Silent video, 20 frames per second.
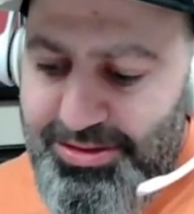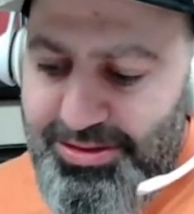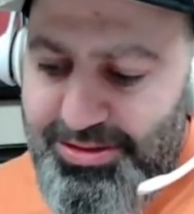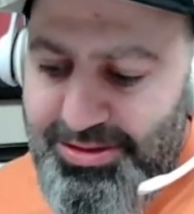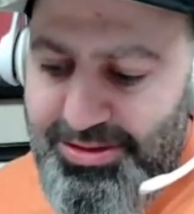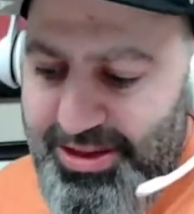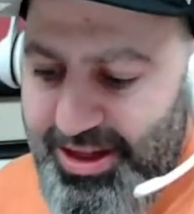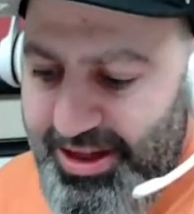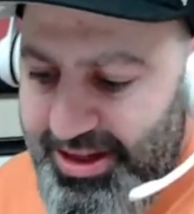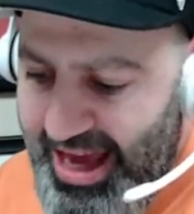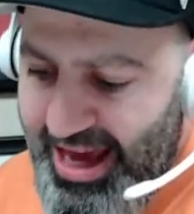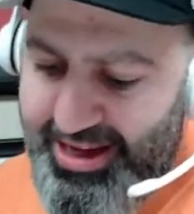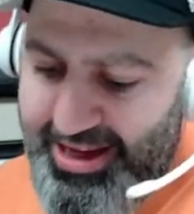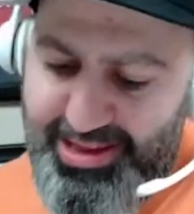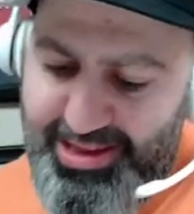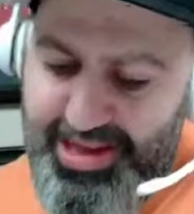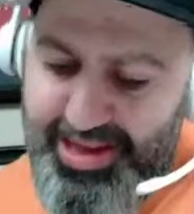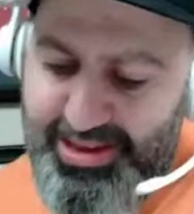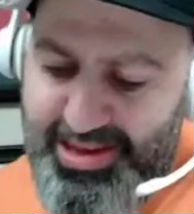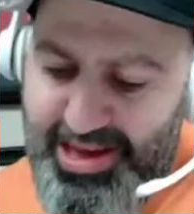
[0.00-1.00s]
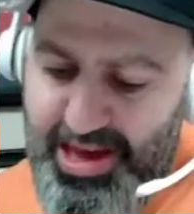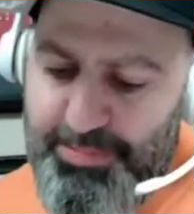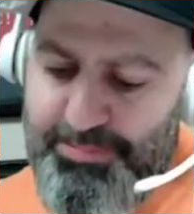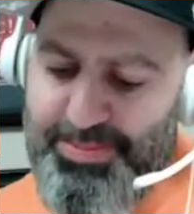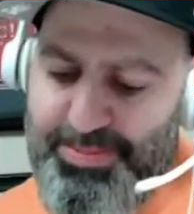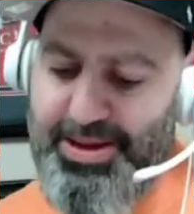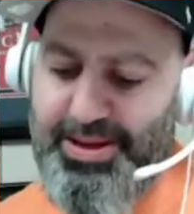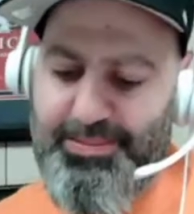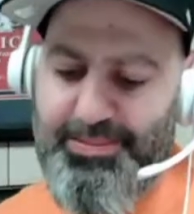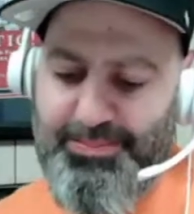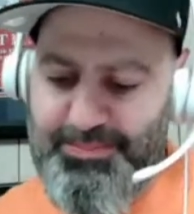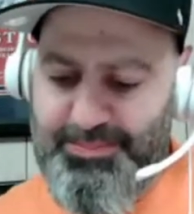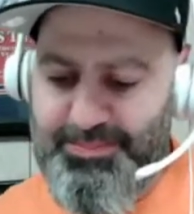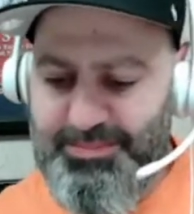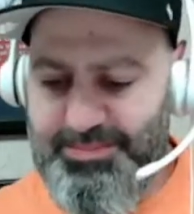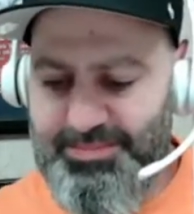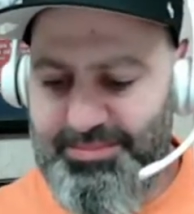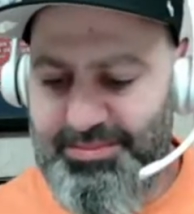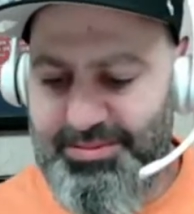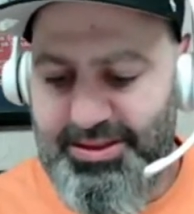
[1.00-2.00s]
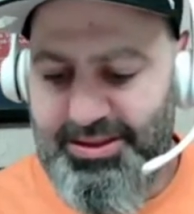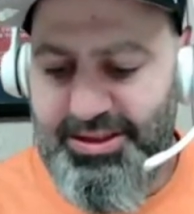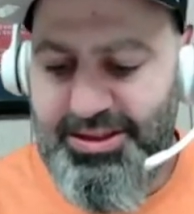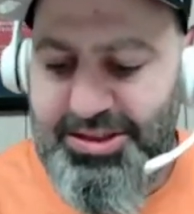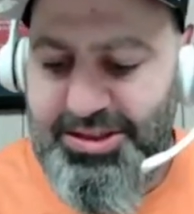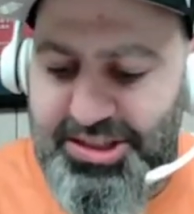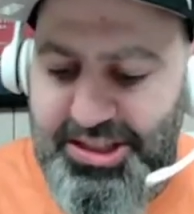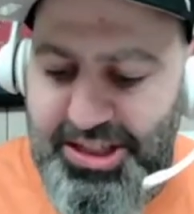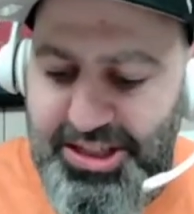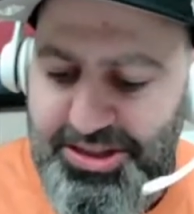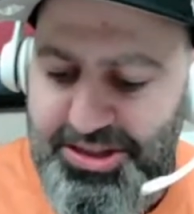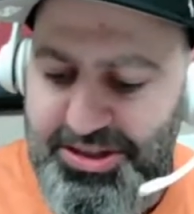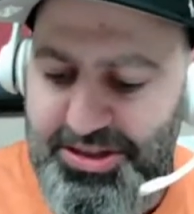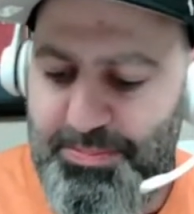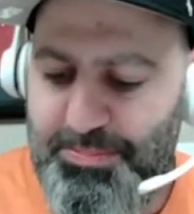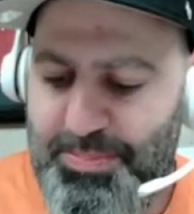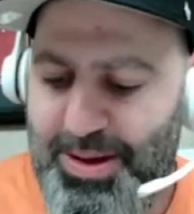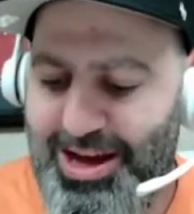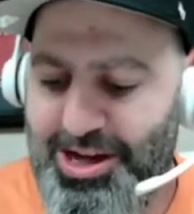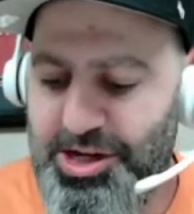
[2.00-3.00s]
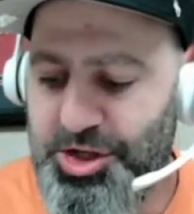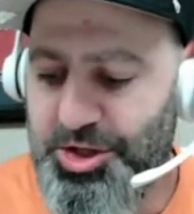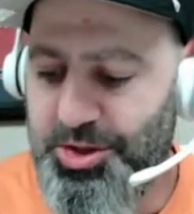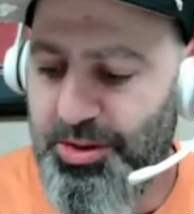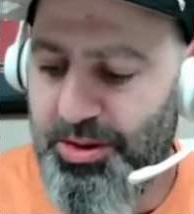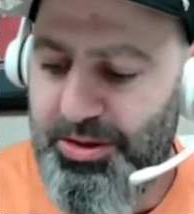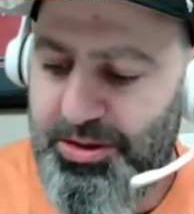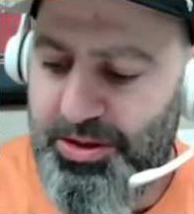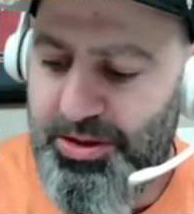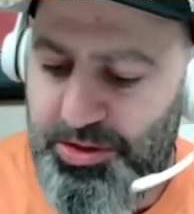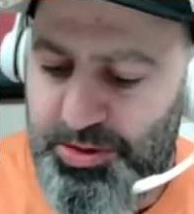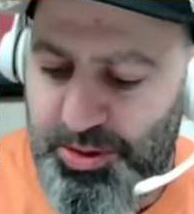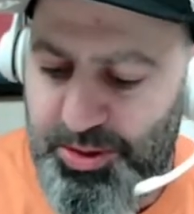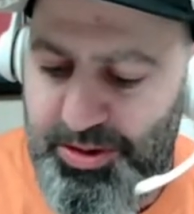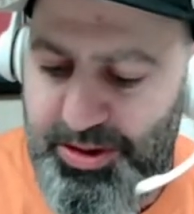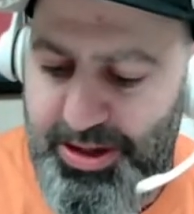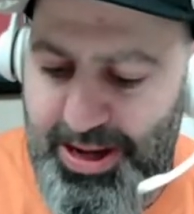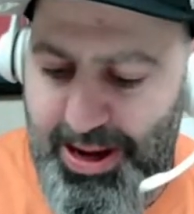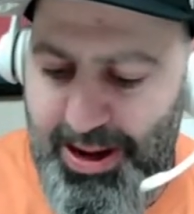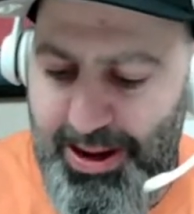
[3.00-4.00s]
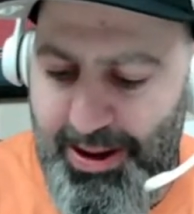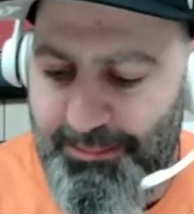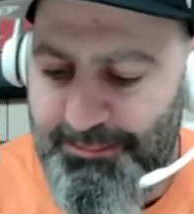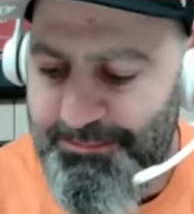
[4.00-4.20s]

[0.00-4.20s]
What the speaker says: Konechny tip in. Assist by Sean Couturier.